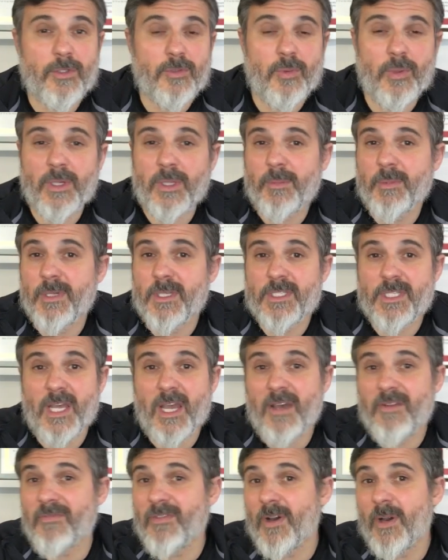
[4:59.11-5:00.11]
20 minutes,
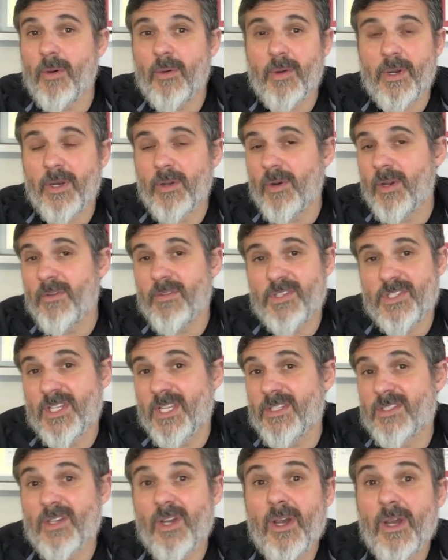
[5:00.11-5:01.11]
half hour. I don't have a
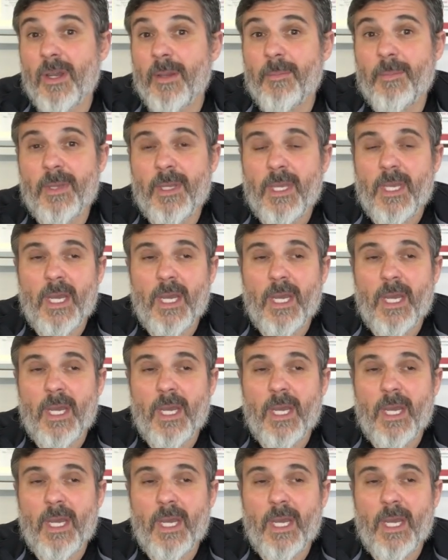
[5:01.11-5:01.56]
set time.